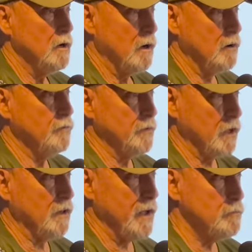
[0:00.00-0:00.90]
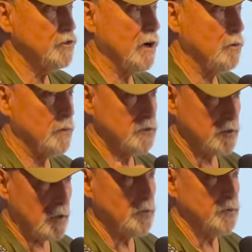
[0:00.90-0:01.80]
of when the clamshell was
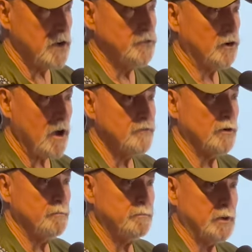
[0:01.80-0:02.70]
uh, there was an undercover